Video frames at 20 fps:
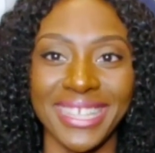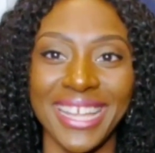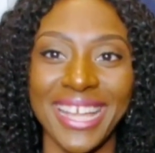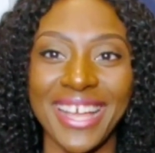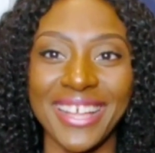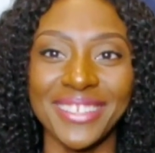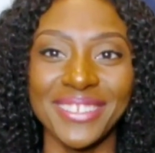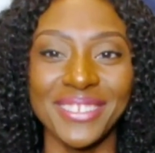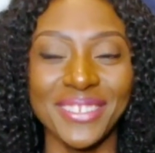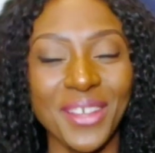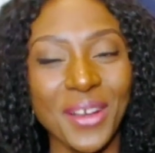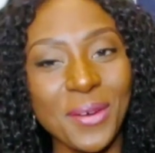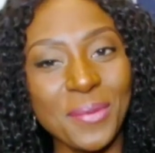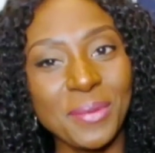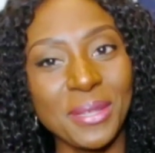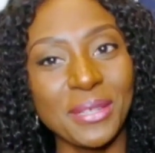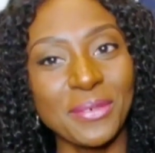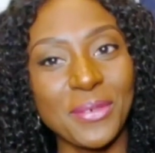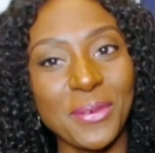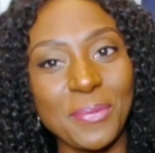Hello,
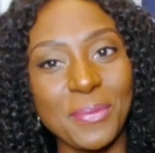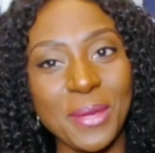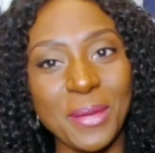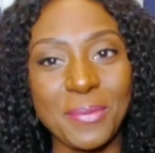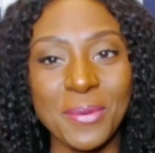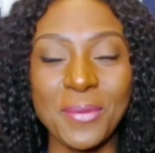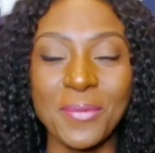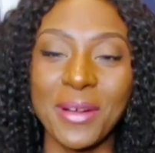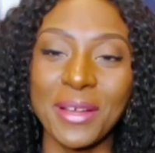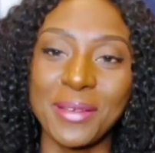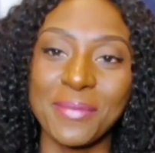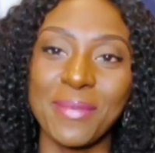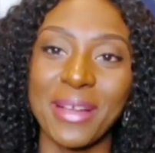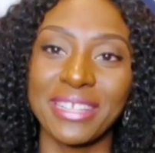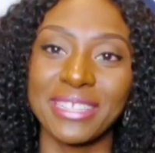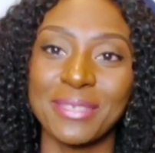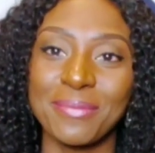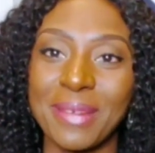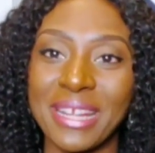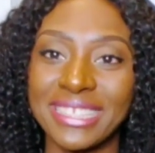beautiful people. Welcome
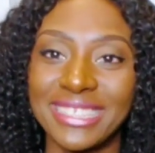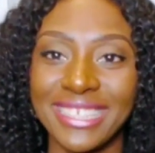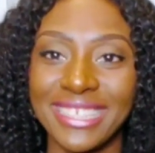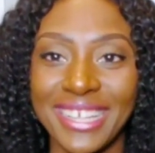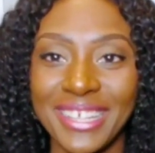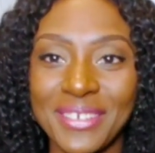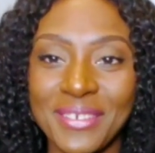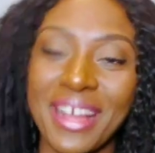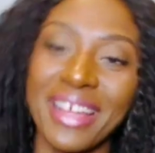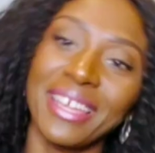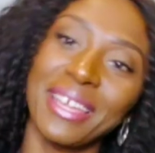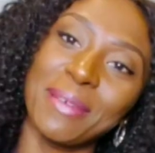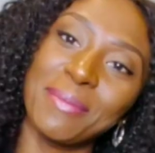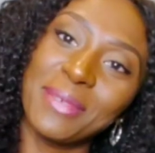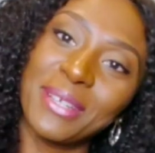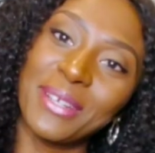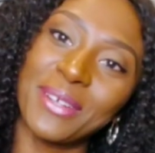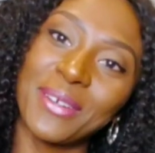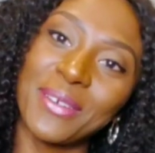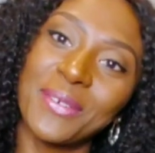back to my channel. I am
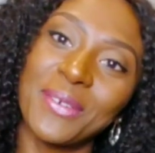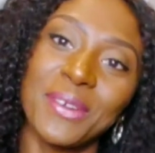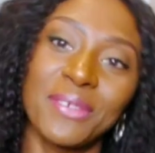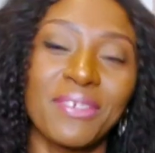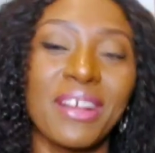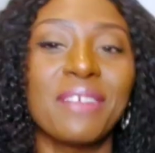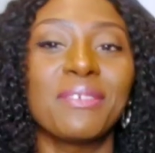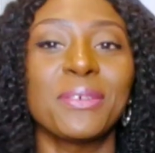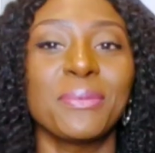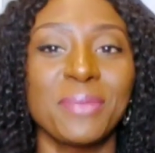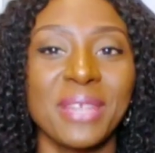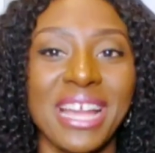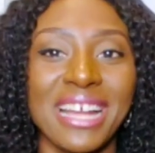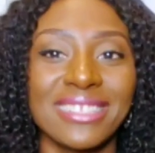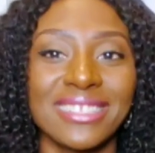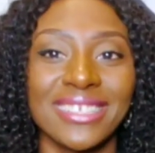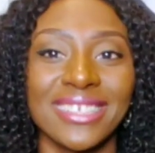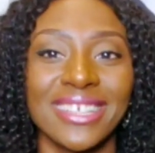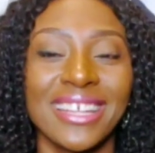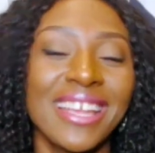your girl,
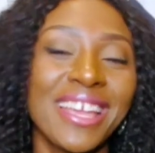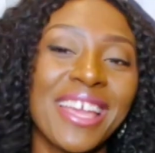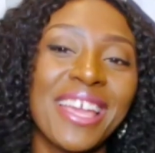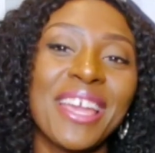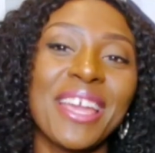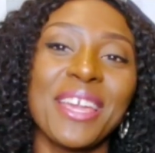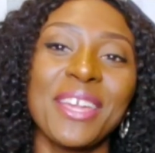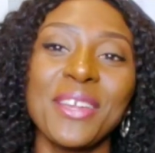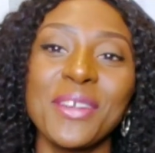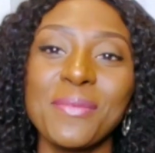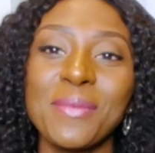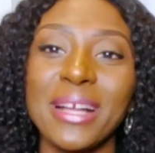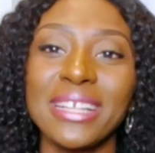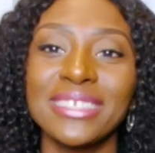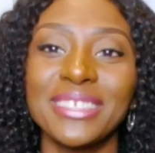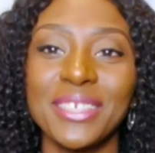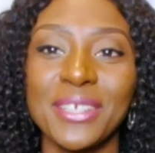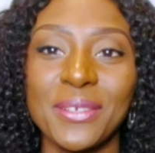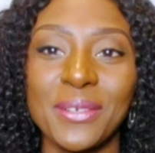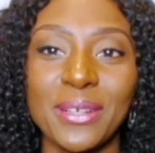UnrivaledMIATTA. Here on my
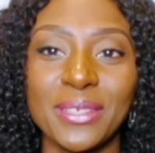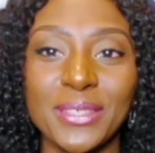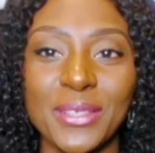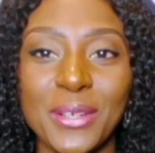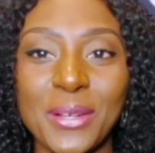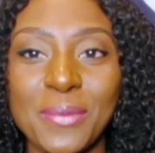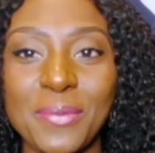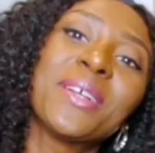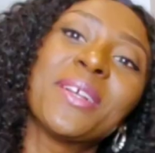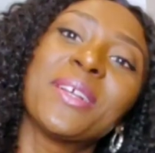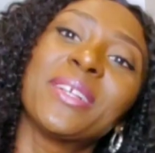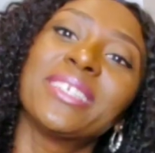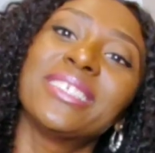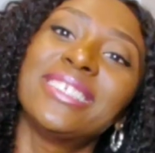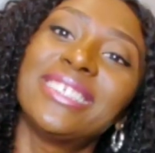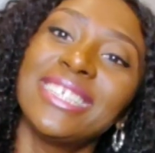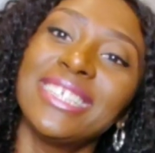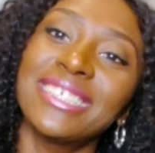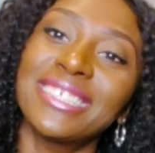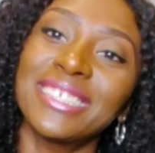channel, I talk about
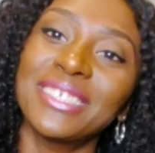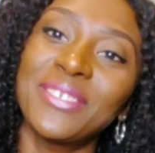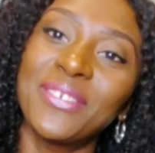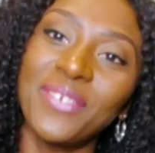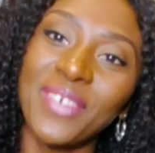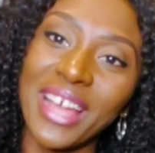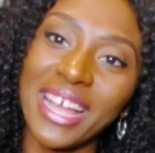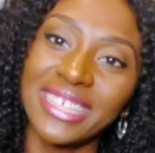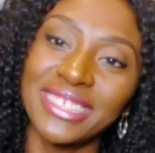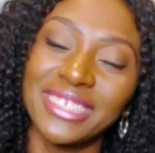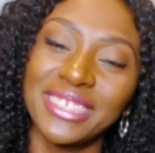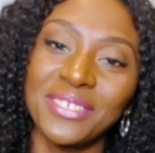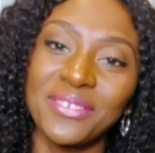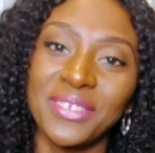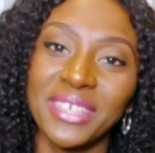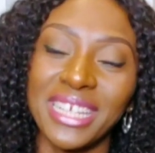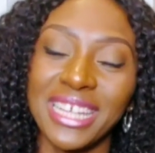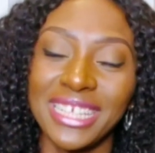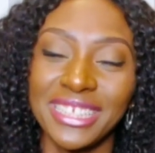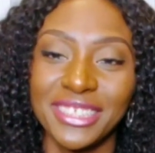Jesus, fashion,
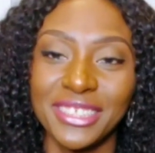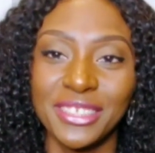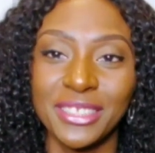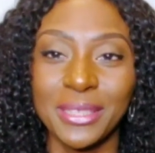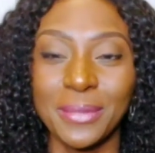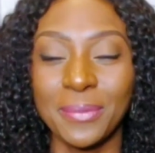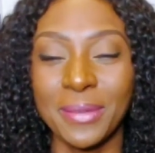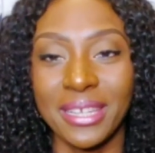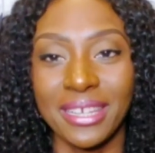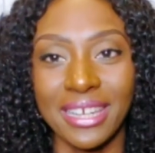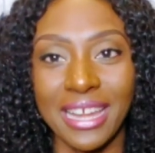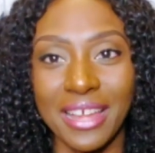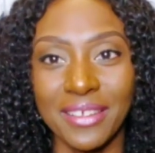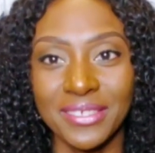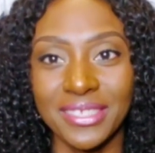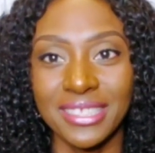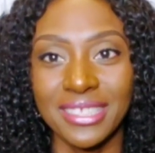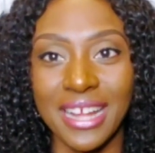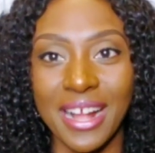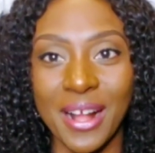relationship, and
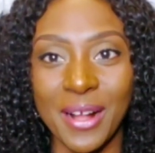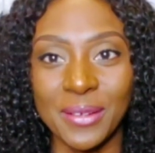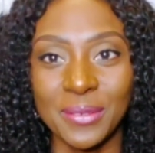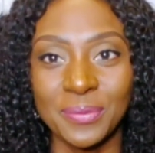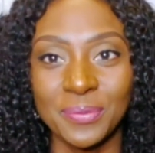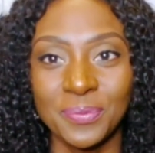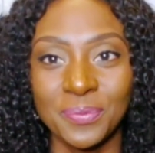lifestyle.